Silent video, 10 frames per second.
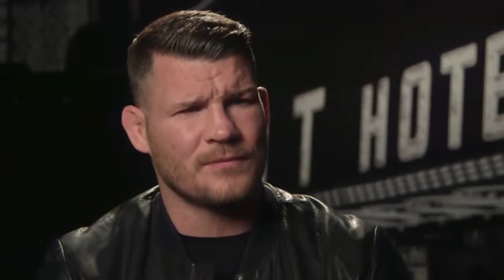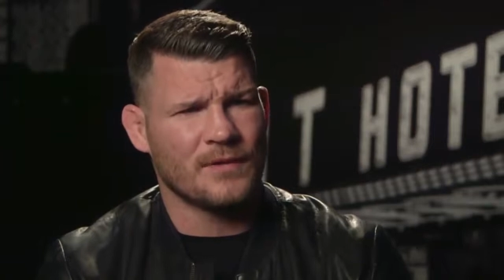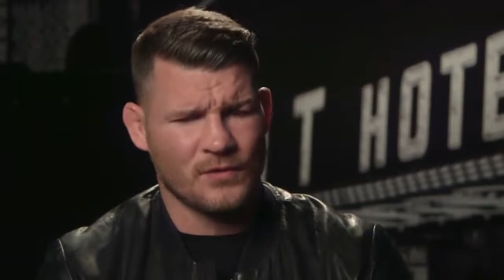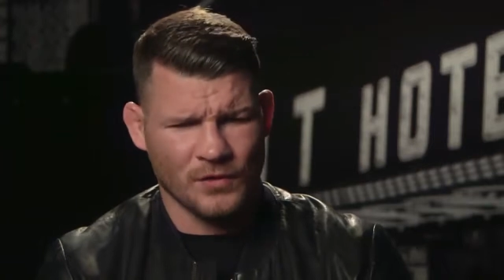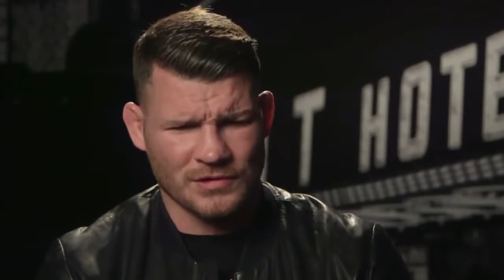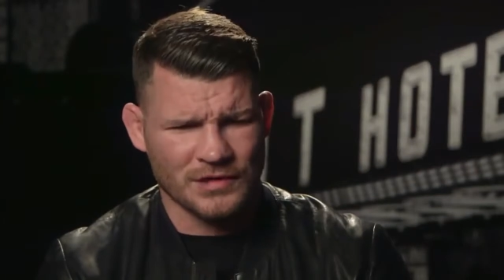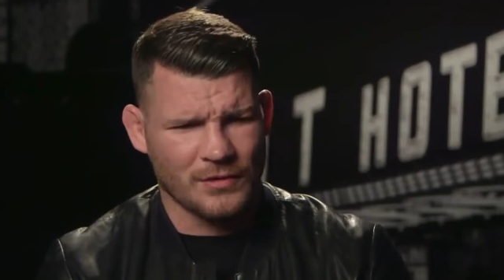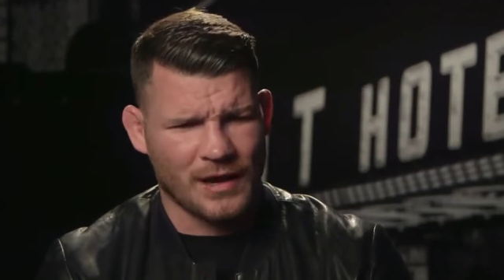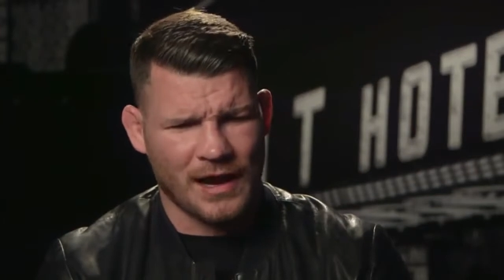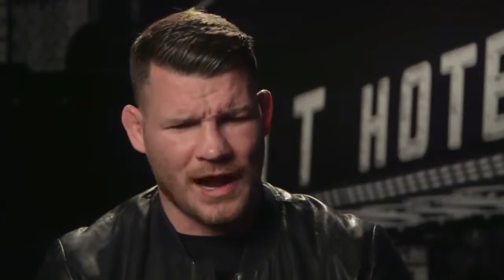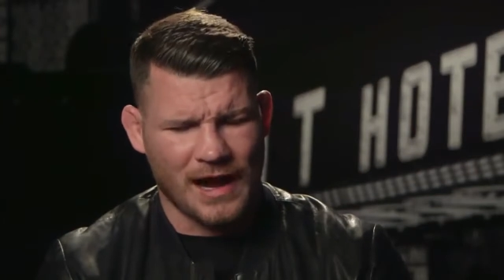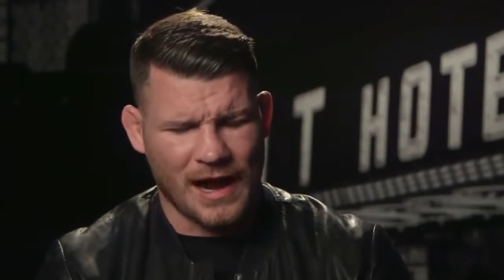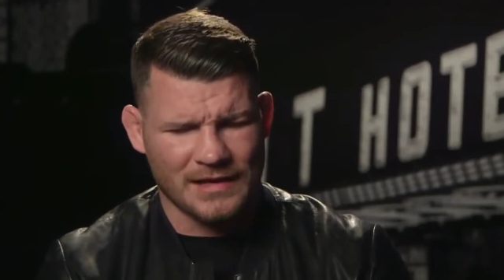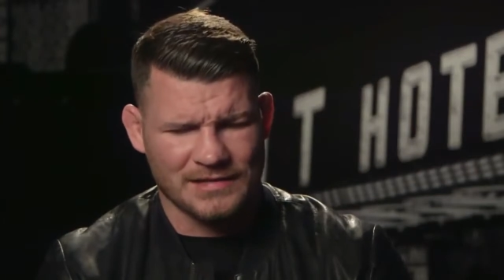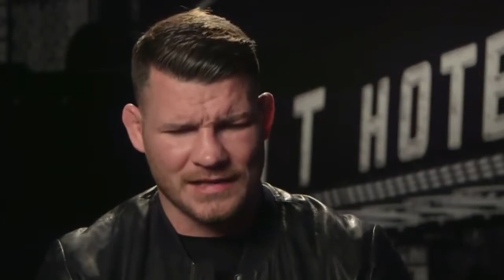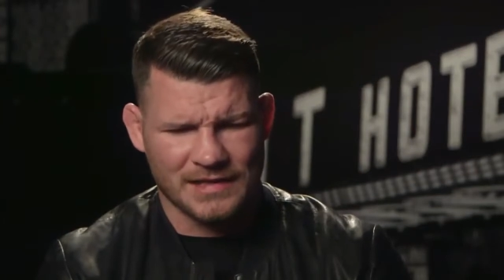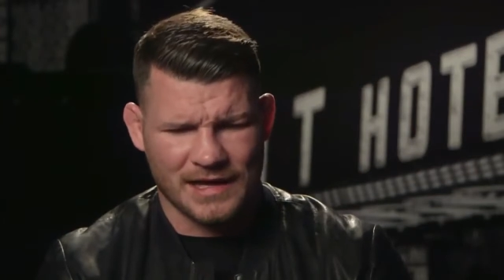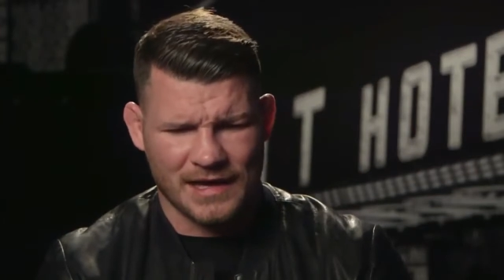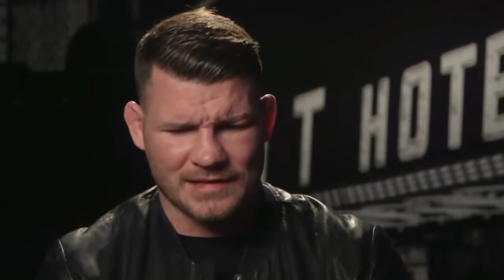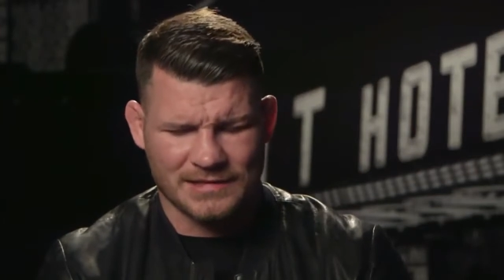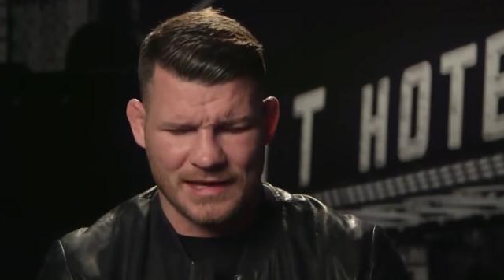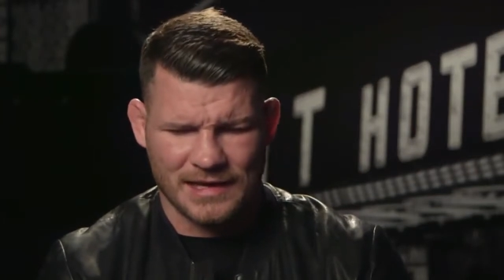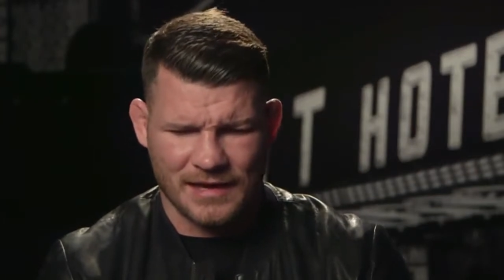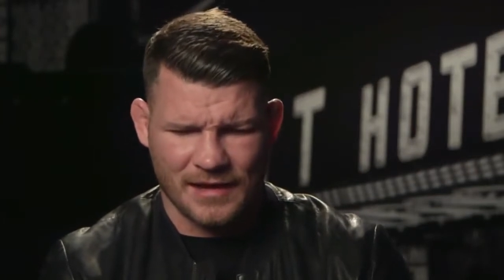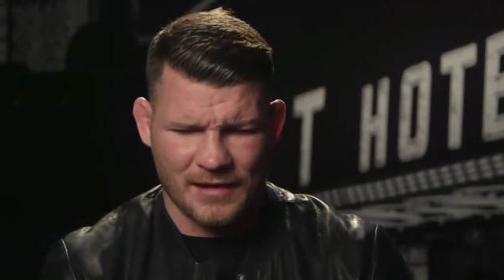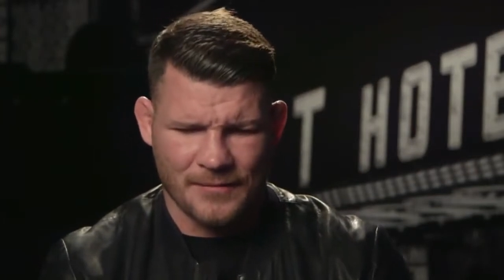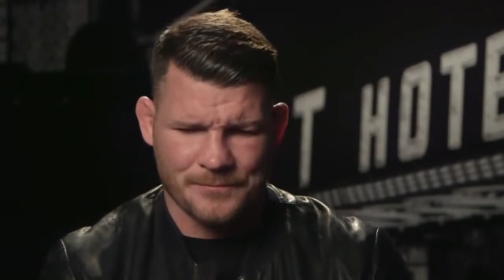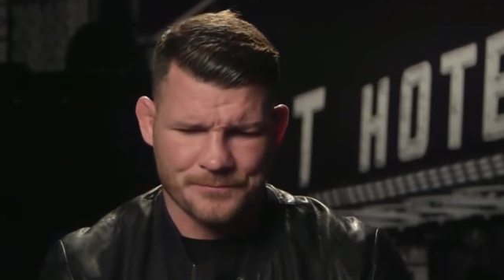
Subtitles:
Of course I do. I see that as a